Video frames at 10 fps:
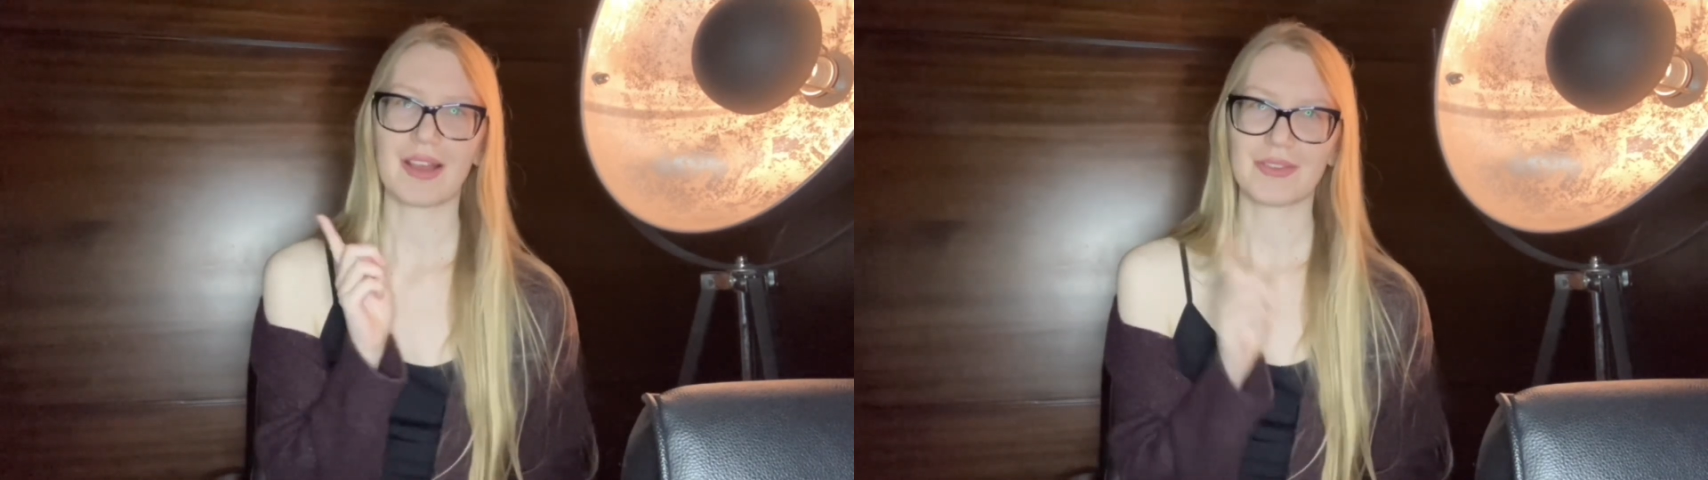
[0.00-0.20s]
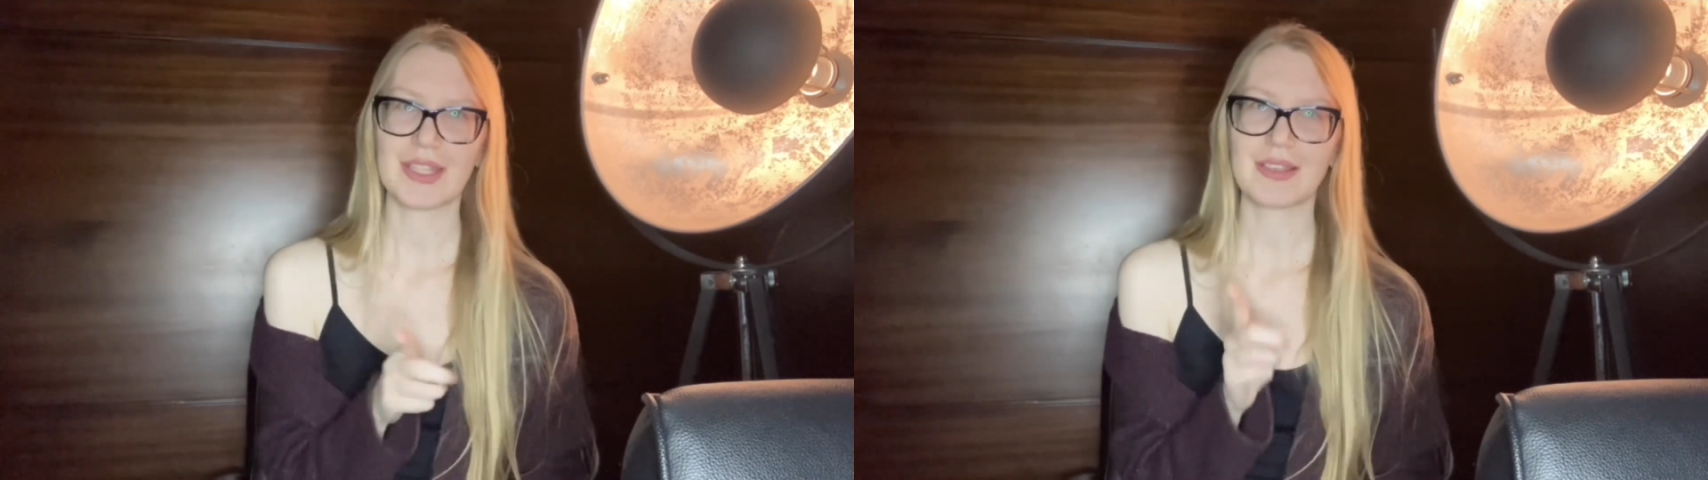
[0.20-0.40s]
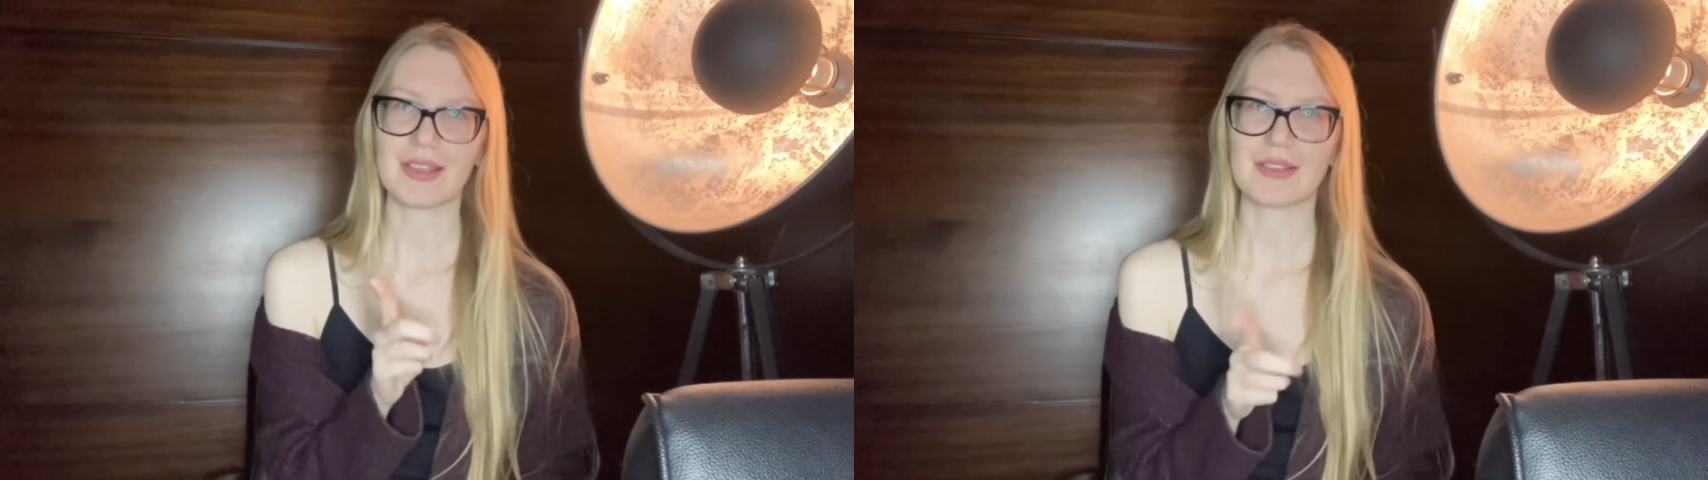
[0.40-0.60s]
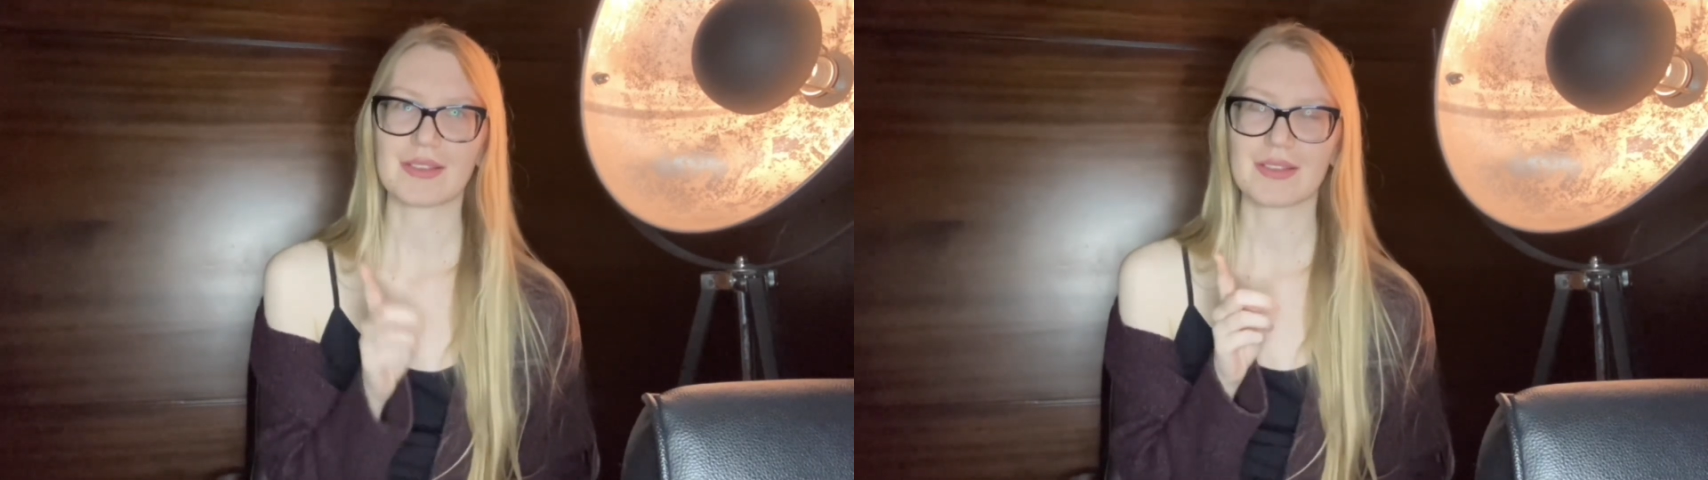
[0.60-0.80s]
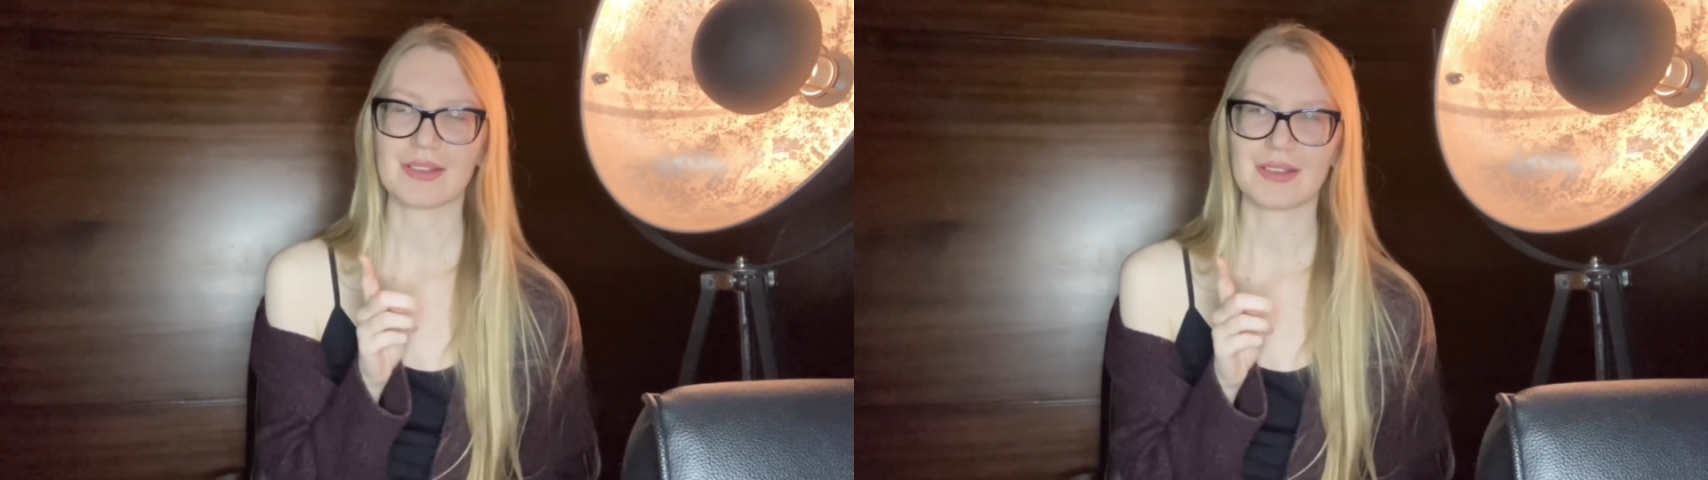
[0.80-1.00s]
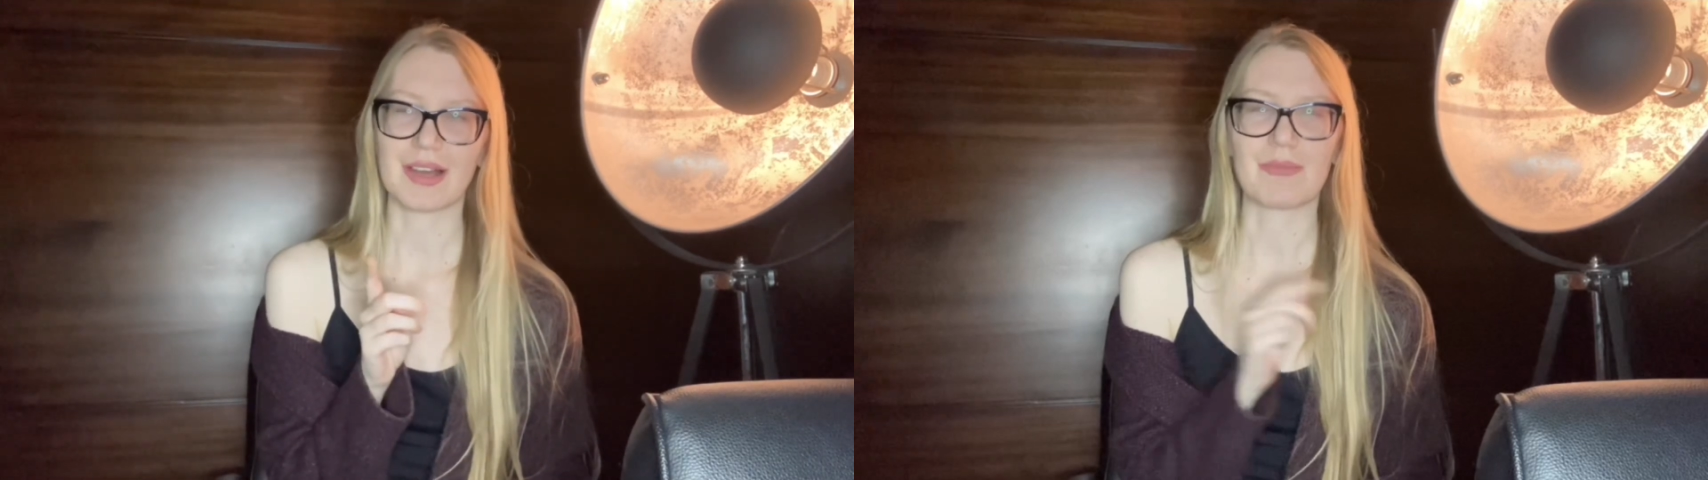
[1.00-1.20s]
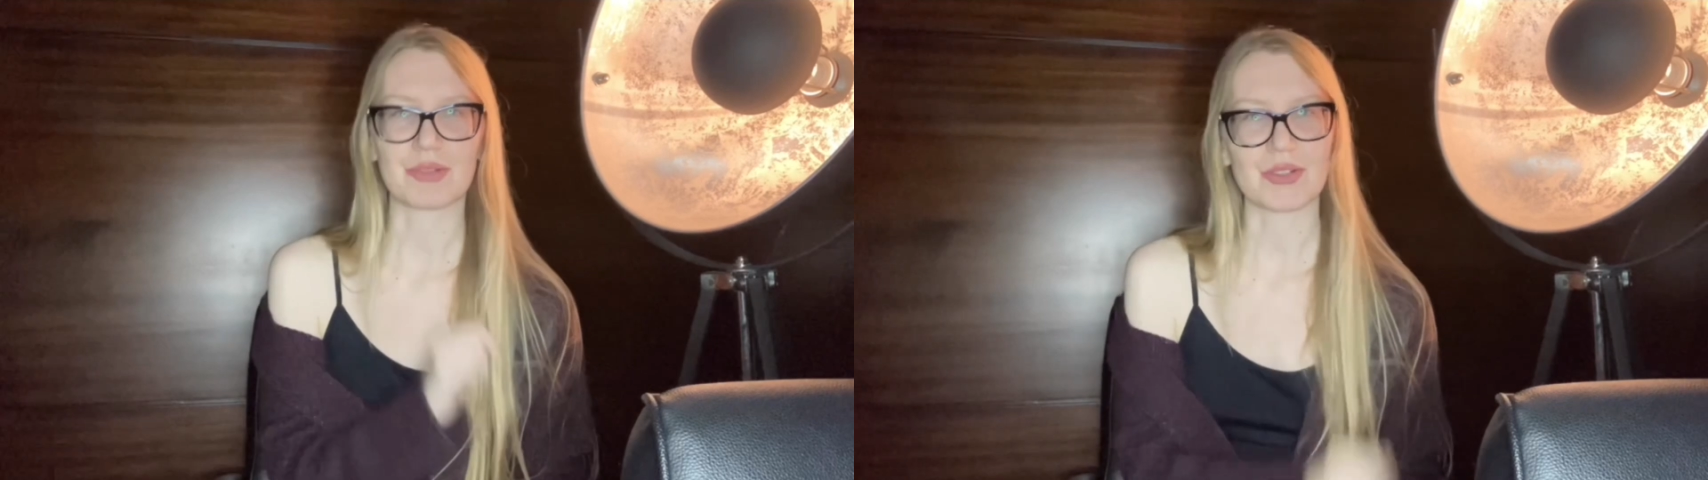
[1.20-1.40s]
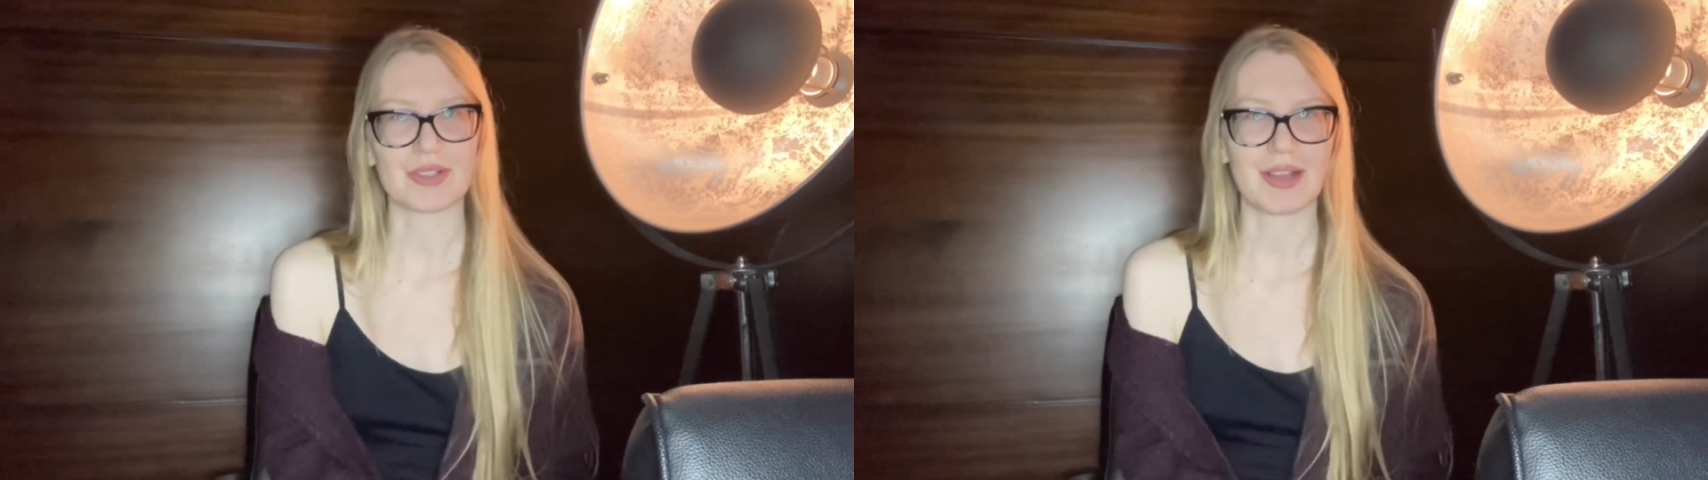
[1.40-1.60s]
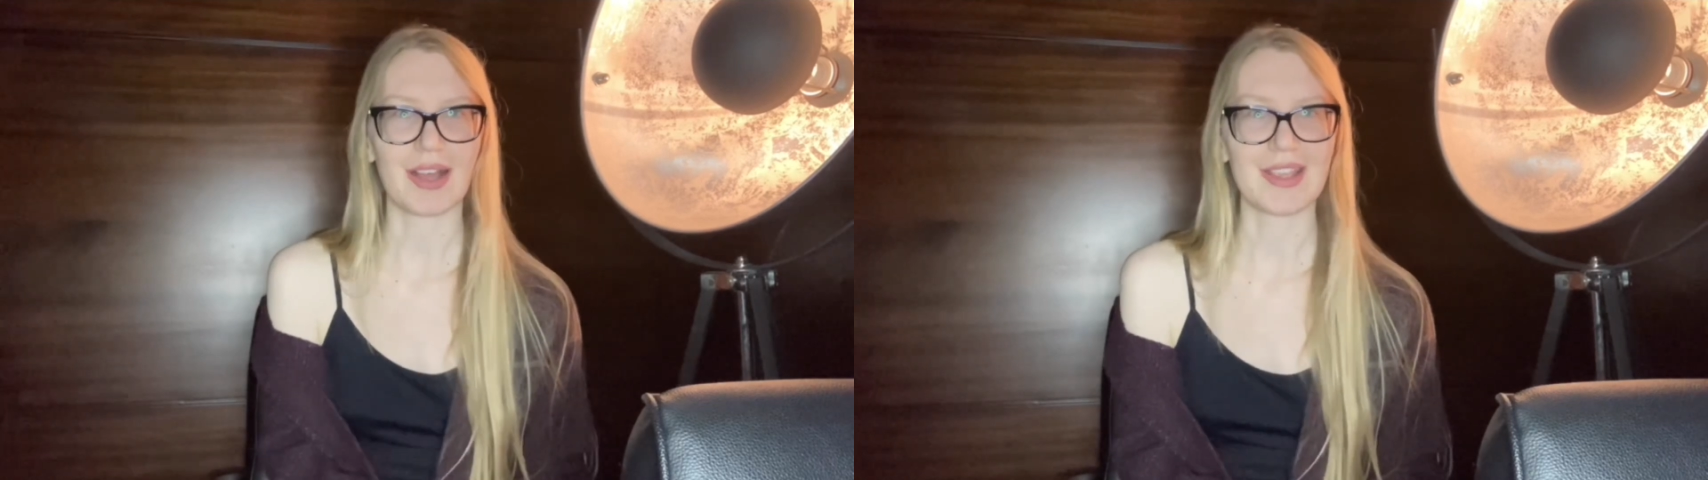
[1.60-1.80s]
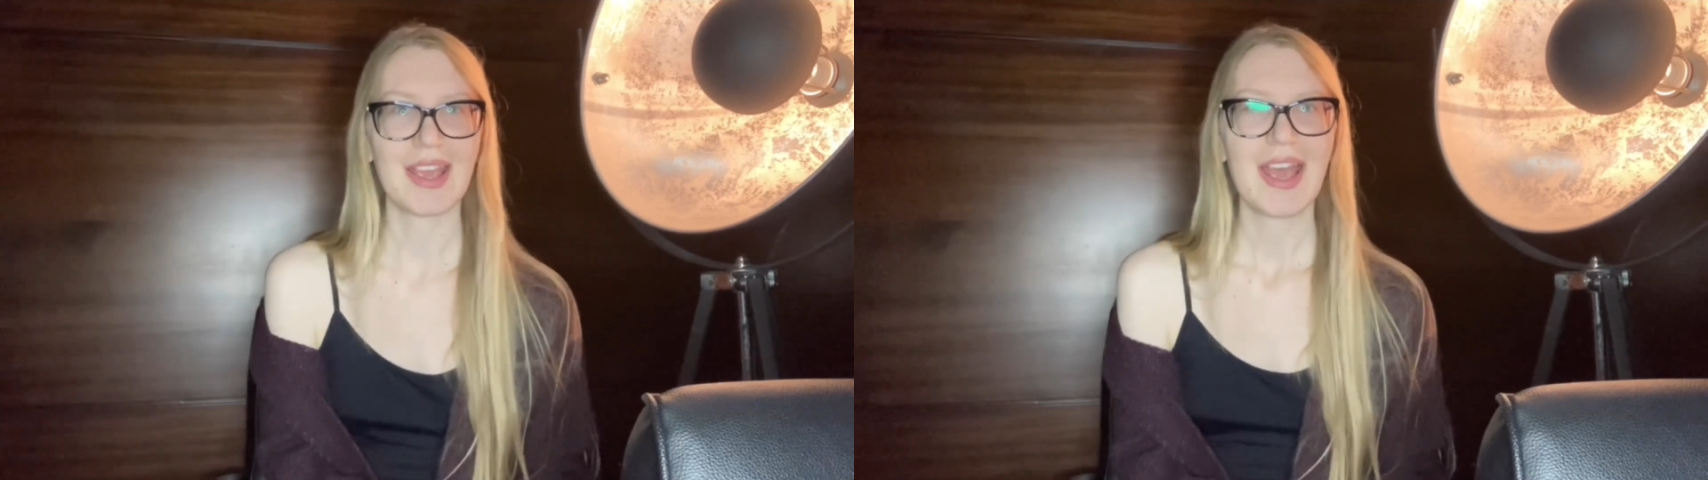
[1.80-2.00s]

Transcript: I think it's Amber Sky.